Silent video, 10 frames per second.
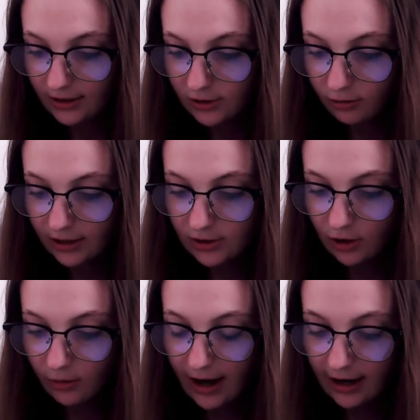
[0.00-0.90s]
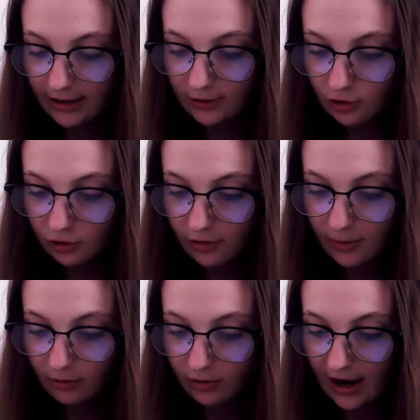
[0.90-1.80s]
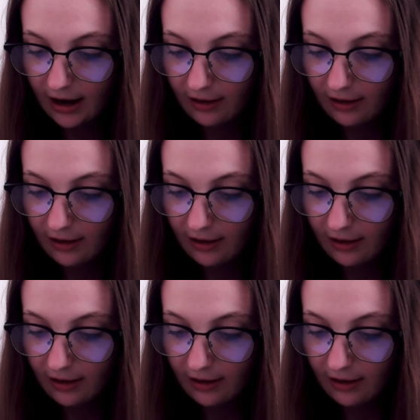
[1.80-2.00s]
So let's go ahead and distribute that